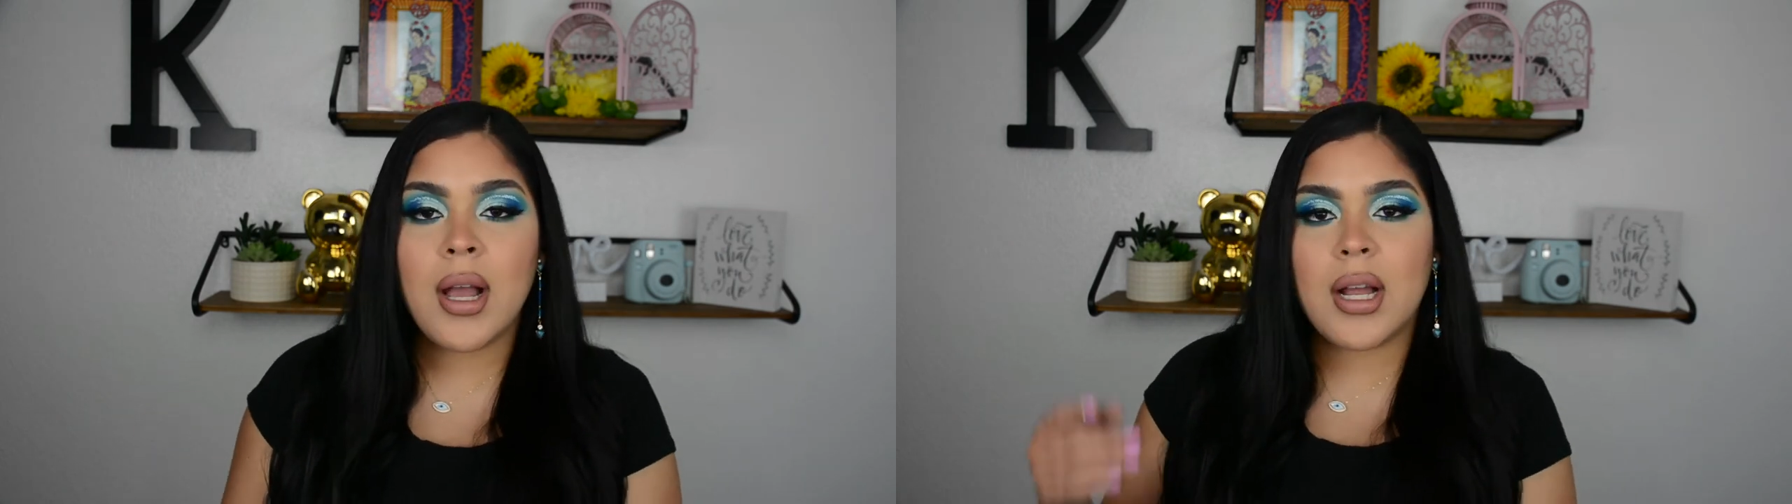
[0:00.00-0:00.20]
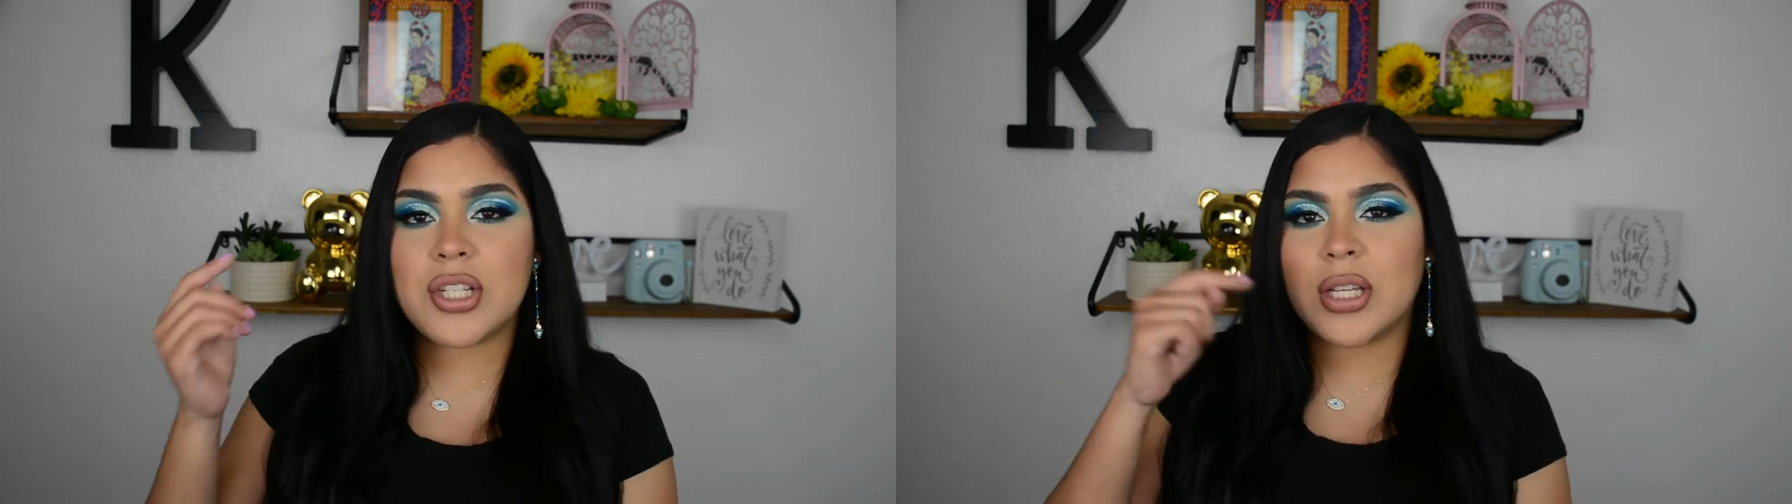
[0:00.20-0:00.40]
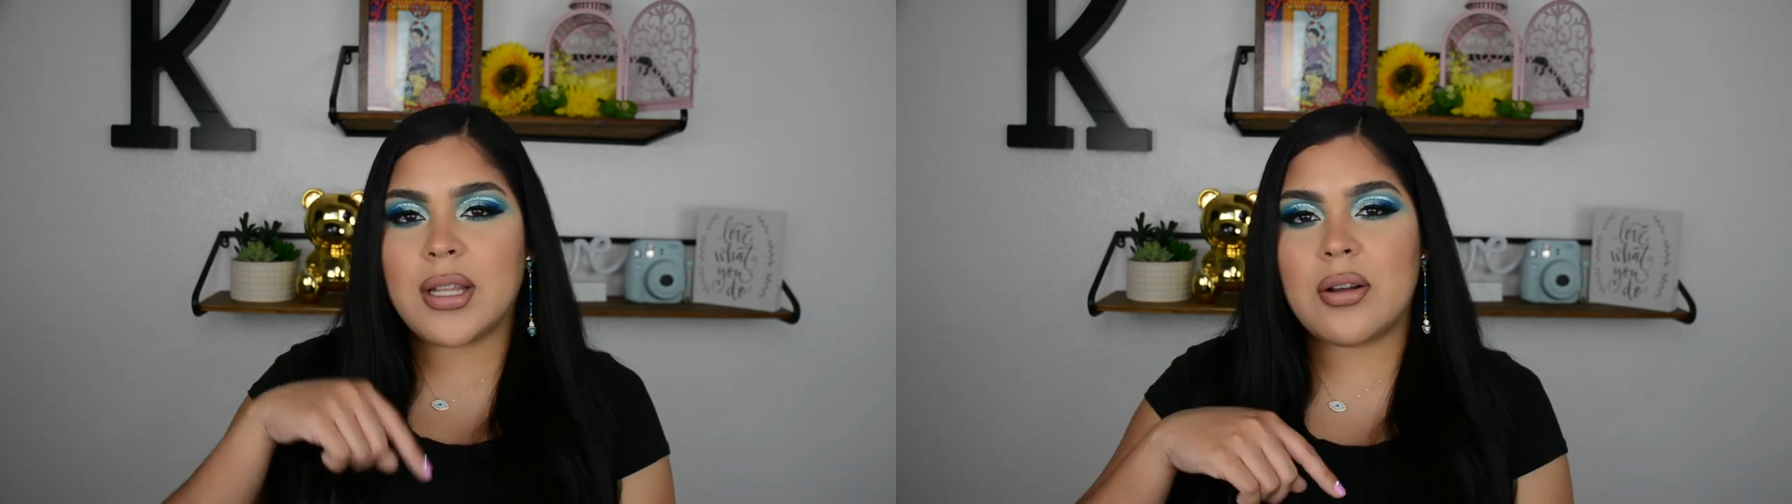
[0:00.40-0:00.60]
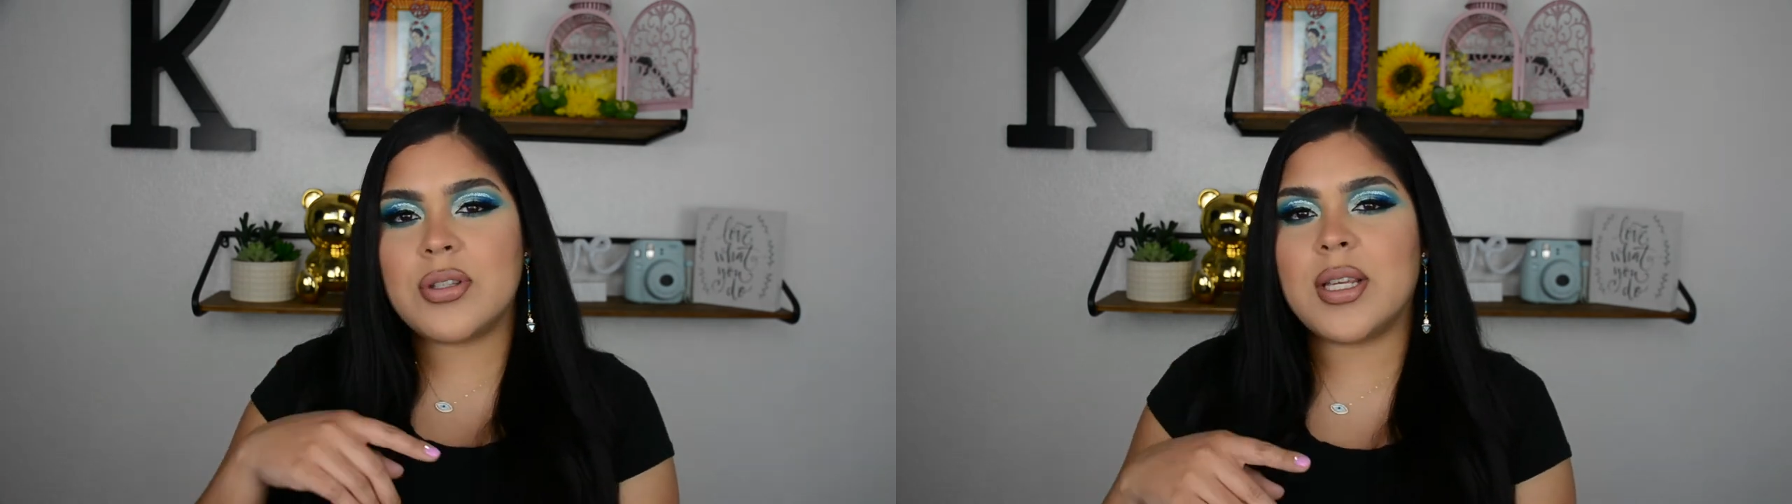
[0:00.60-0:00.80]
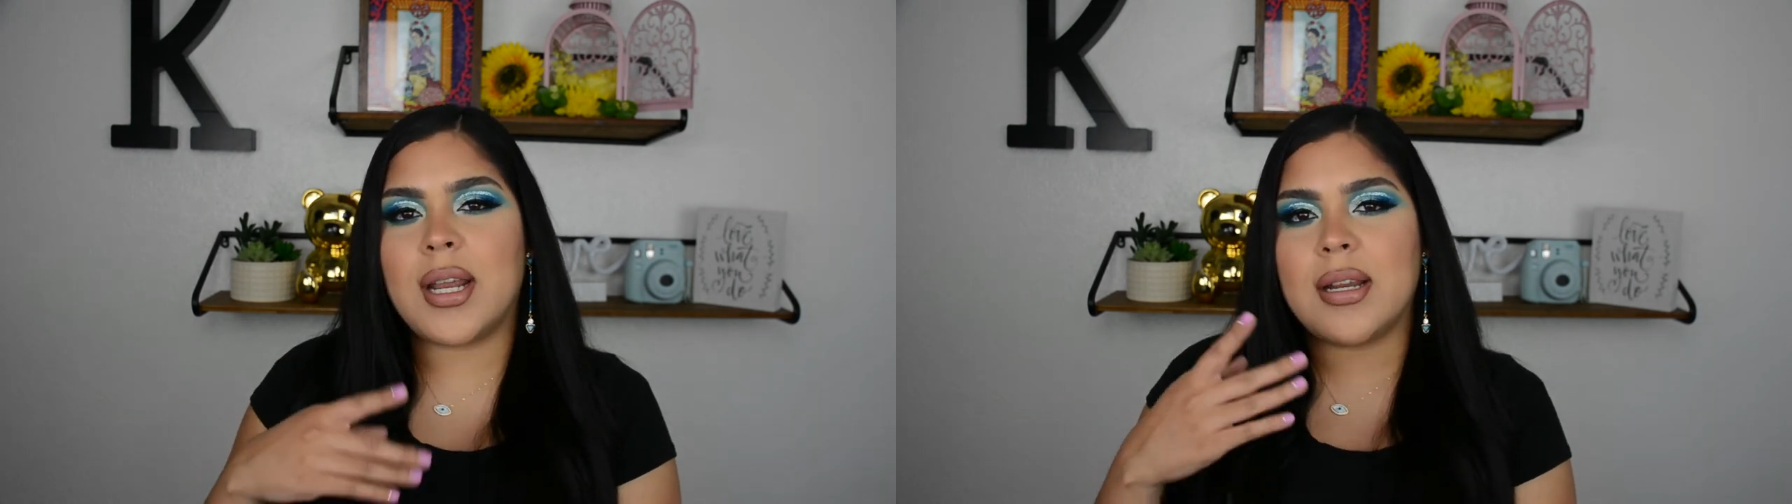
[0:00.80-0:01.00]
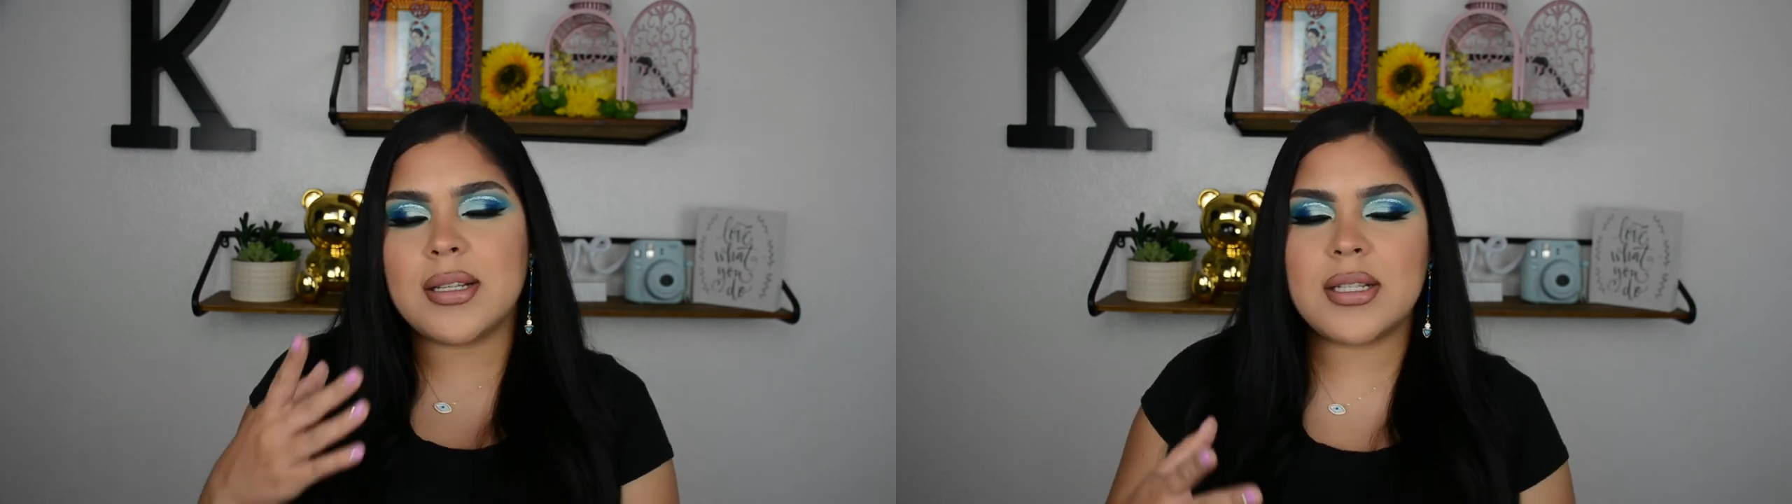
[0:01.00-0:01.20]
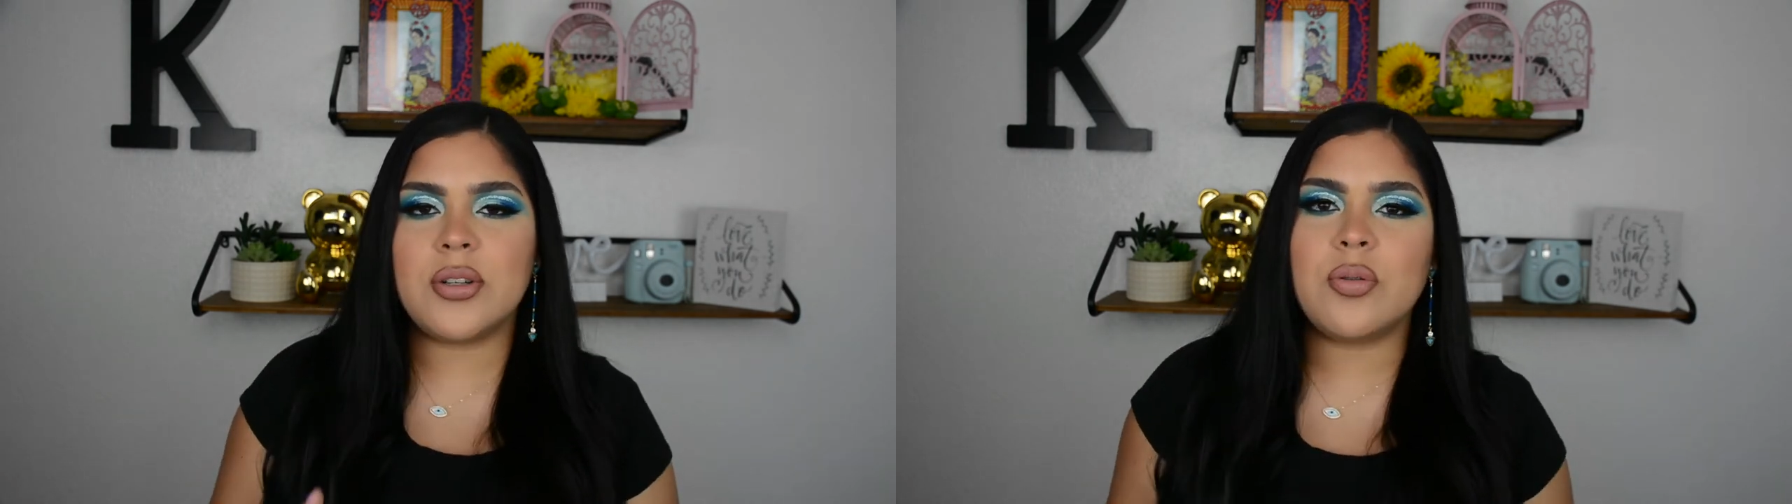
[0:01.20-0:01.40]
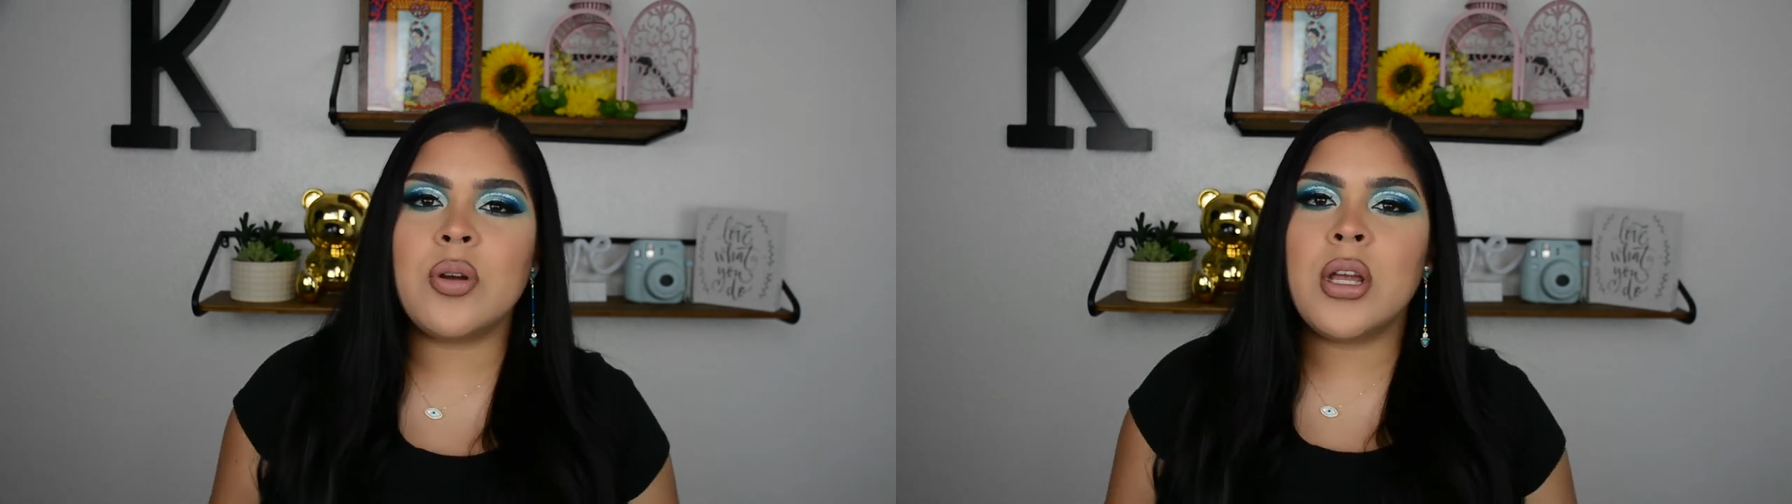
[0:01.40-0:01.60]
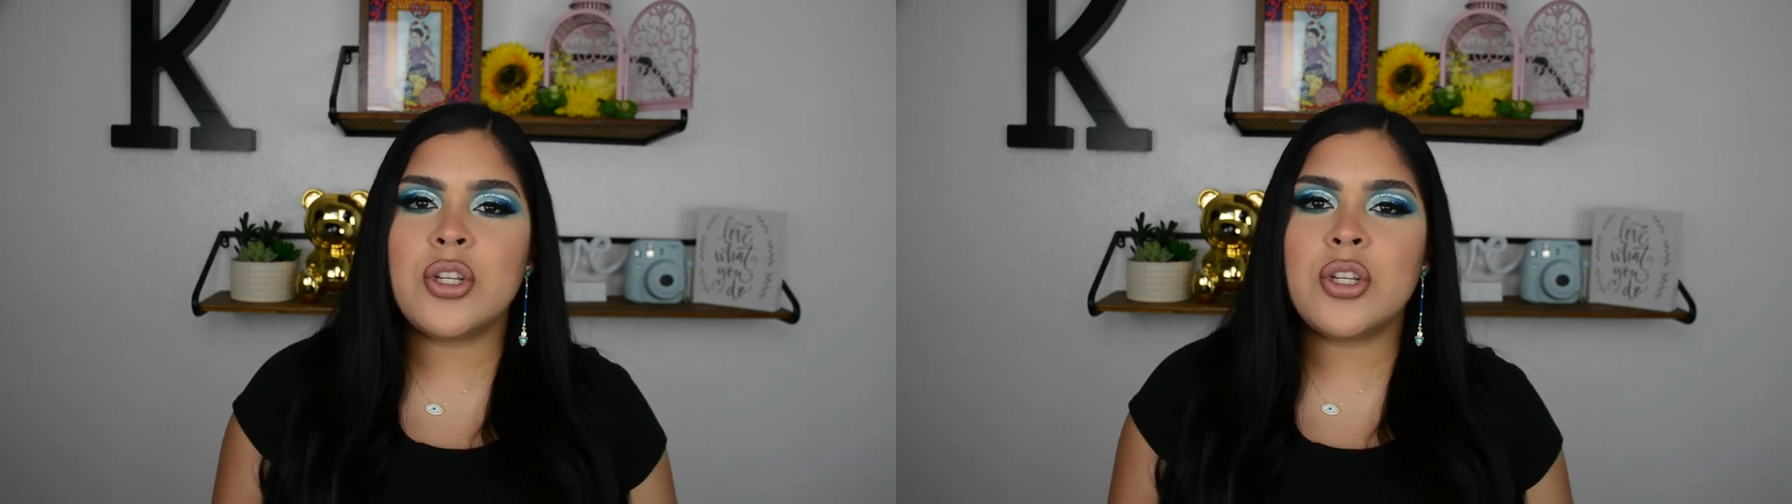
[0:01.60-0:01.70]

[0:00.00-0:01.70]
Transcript: I checked that out today and it's still